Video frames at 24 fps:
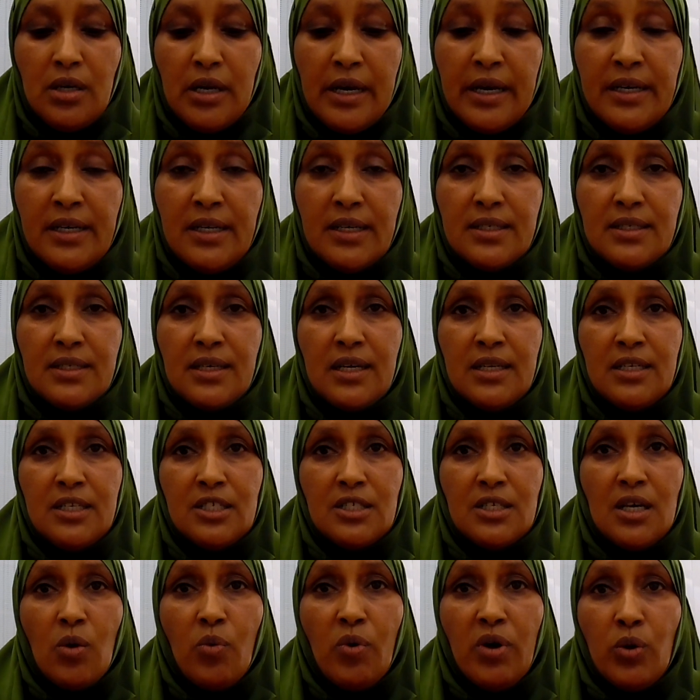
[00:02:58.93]
I understand
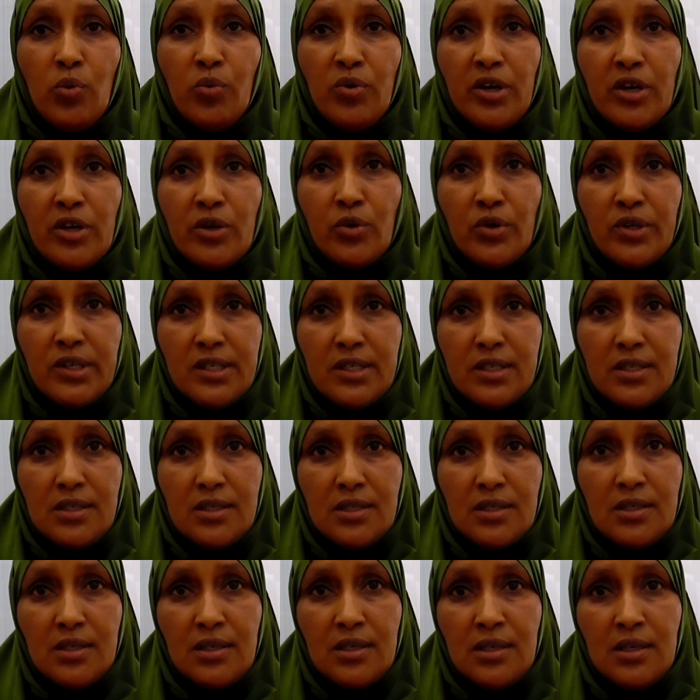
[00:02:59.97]
it's a one-week
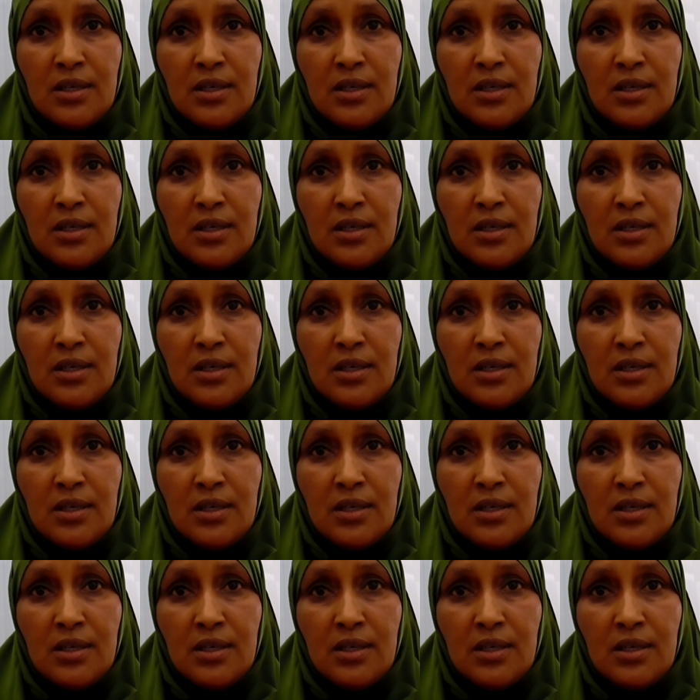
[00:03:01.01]
notice